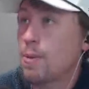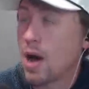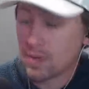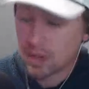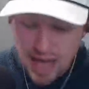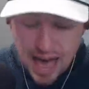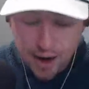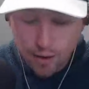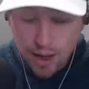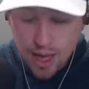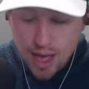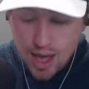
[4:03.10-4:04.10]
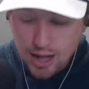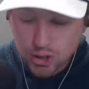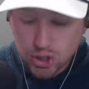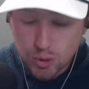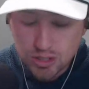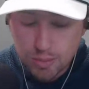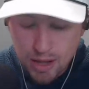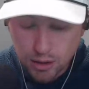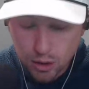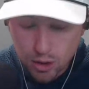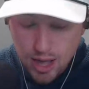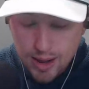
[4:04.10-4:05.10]
on the ladder. And so it's
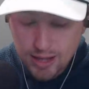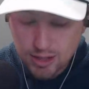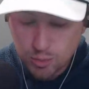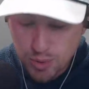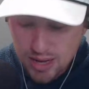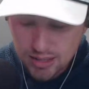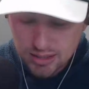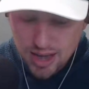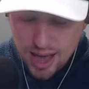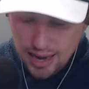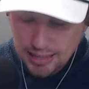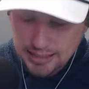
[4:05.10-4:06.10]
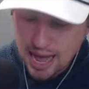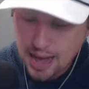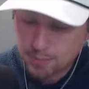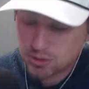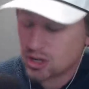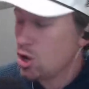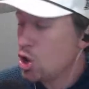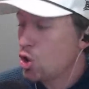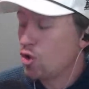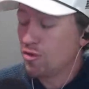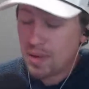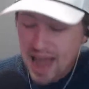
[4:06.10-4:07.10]
Miller, it's Beeks, and it's Thompson
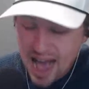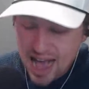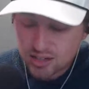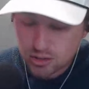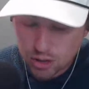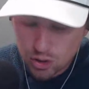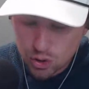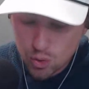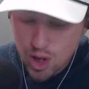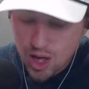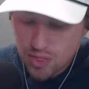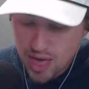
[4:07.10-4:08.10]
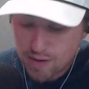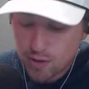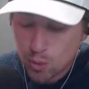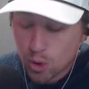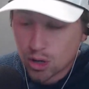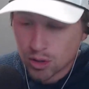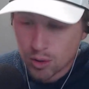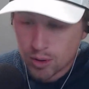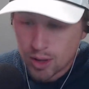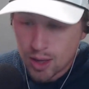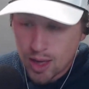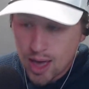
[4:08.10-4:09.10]
who've been asked to do the heavy workload.
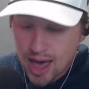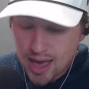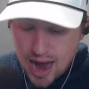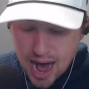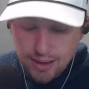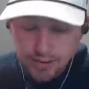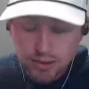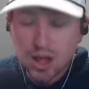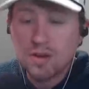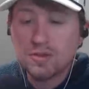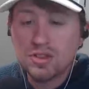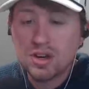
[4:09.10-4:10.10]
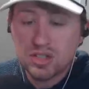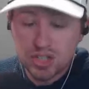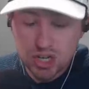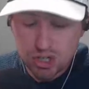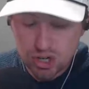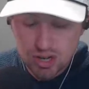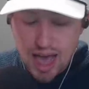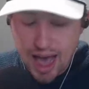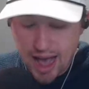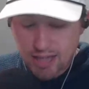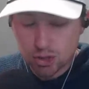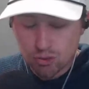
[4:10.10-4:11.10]
And I love the decision to
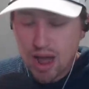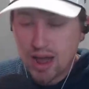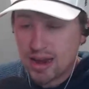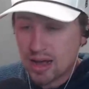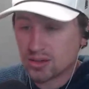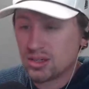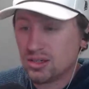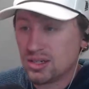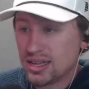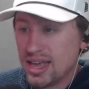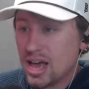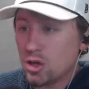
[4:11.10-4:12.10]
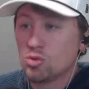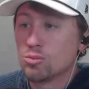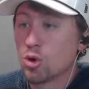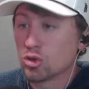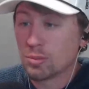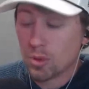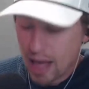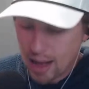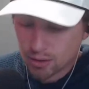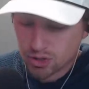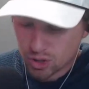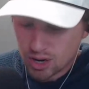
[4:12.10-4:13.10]
ask Ryan Nelson to get you multiple
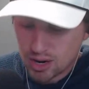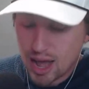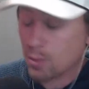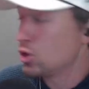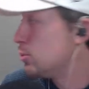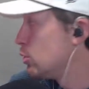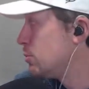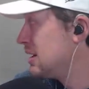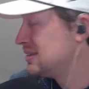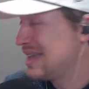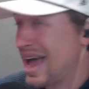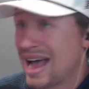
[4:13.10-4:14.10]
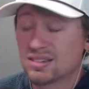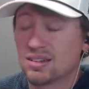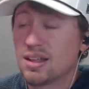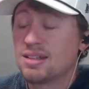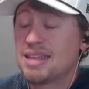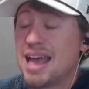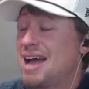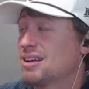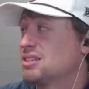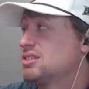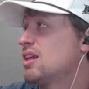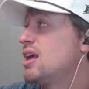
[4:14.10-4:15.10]
outs on a night where your bullpen is taxed.
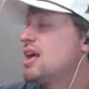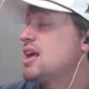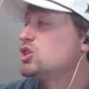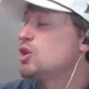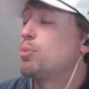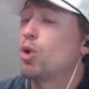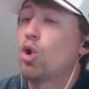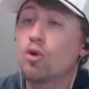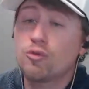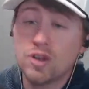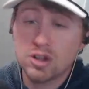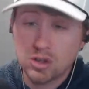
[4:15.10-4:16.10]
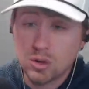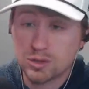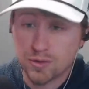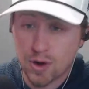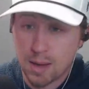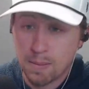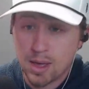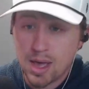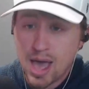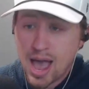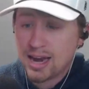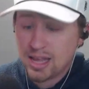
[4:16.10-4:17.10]
It's a perfect use for him.
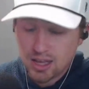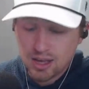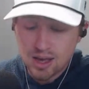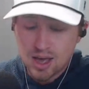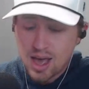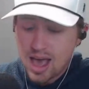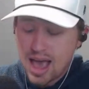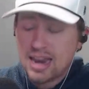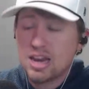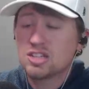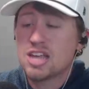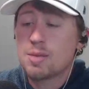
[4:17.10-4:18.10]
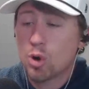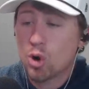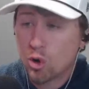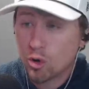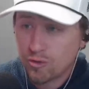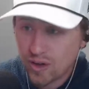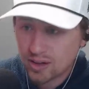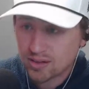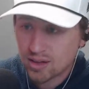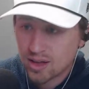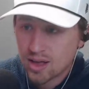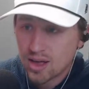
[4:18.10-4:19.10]
And it is a
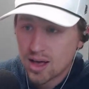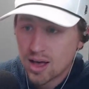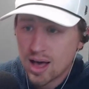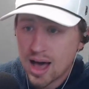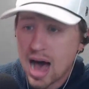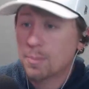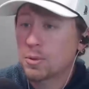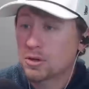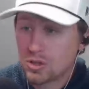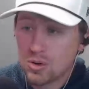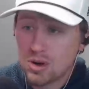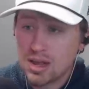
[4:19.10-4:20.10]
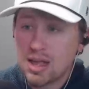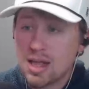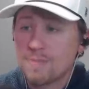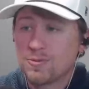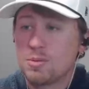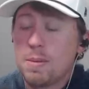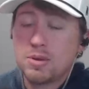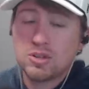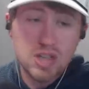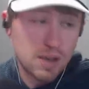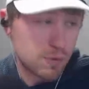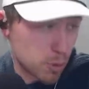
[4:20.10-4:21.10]
perfect opportunity to maybe
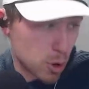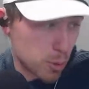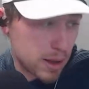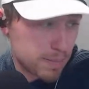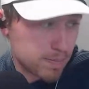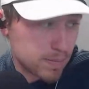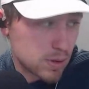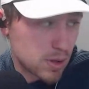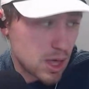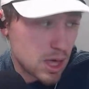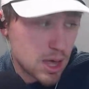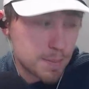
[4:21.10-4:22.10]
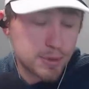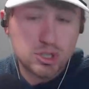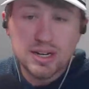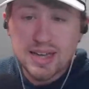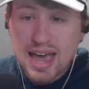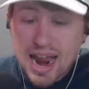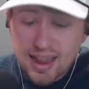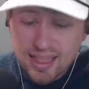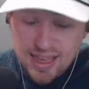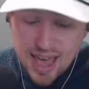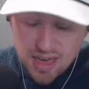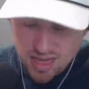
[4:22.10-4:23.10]
save your bullpen. But you get out of
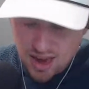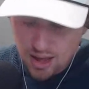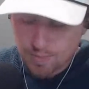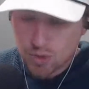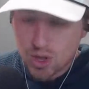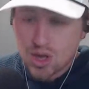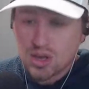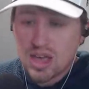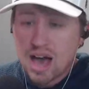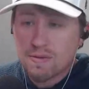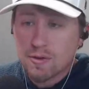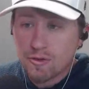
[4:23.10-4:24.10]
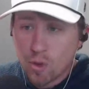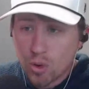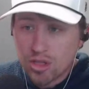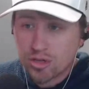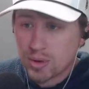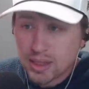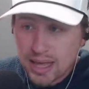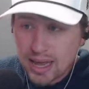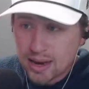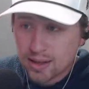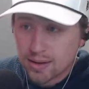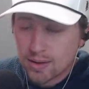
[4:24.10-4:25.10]
the 8th inning, you have a 4-3
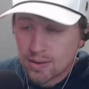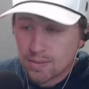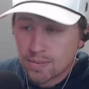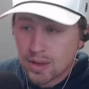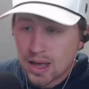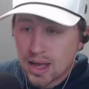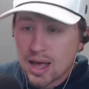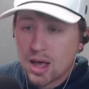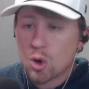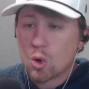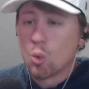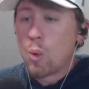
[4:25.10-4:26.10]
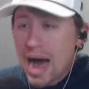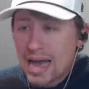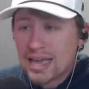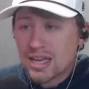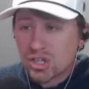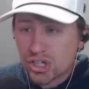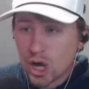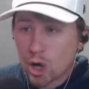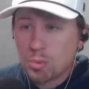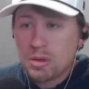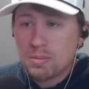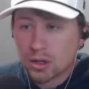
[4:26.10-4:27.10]
lead. Why is
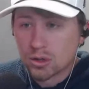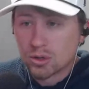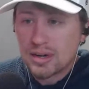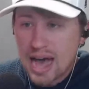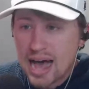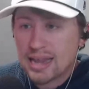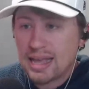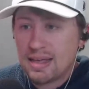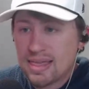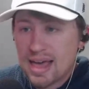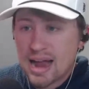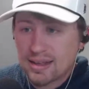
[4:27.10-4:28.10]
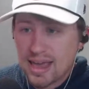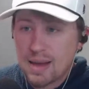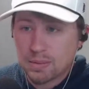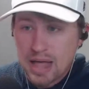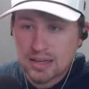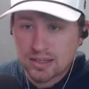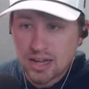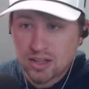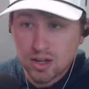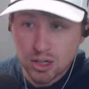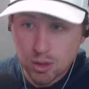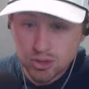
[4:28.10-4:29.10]
Shelby Miller not in that game last night
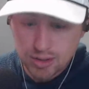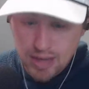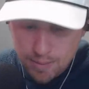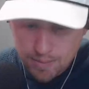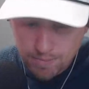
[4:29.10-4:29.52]
to close it down?